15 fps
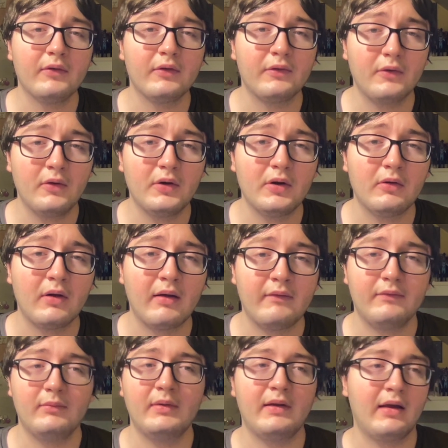SODO.
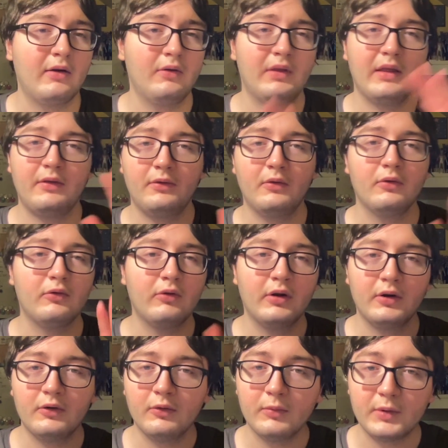We had all that SODO
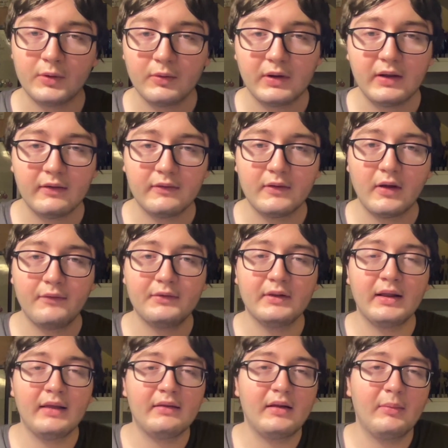Chronicle Ryuki stuff the
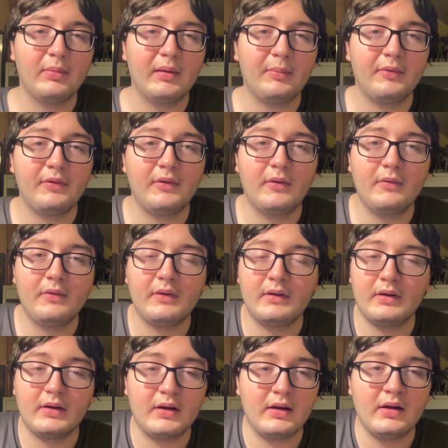last couple episodes,
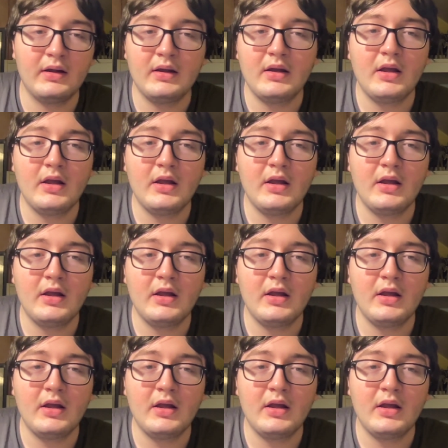and